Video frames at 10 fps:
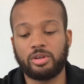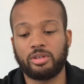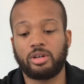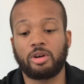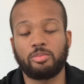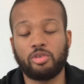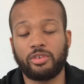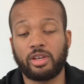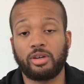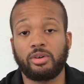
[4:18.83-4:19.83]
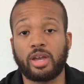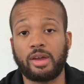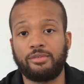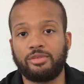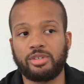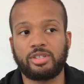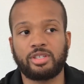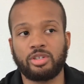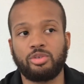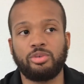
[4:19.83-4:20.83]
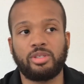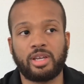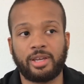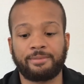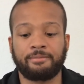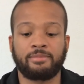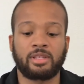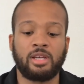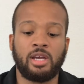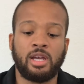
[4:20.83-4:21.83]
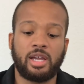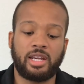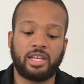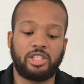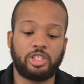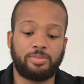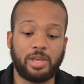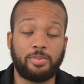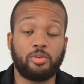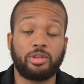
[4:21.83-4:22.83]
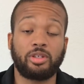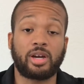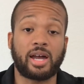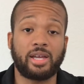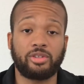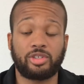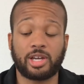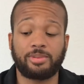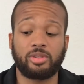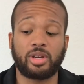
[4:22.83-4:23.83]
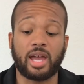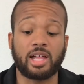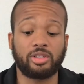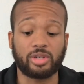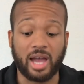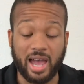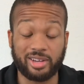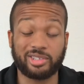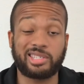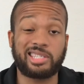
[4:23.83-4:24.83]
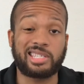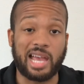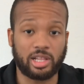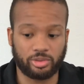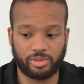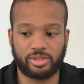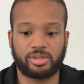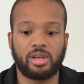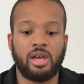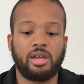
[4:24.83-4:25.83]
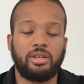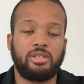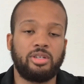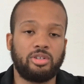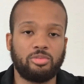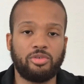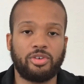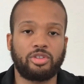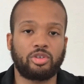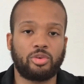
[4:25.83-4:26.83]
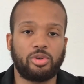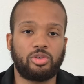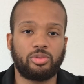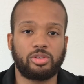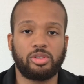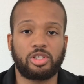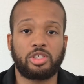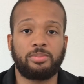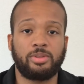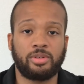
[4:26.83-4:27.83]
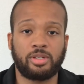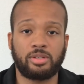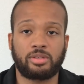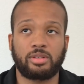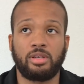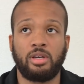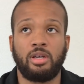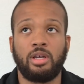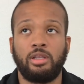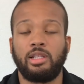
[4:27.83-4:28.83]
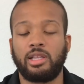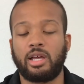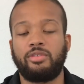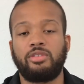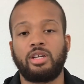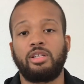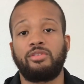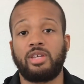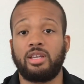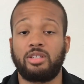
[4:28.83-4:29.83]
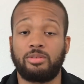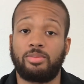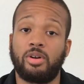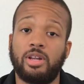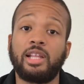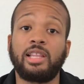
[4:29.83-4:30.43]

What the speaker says: are moving here every single day. And as these people with their higher jobs and their higher salaries continue to move here, they're going to want to experience the lifestyle of Texas. And part of that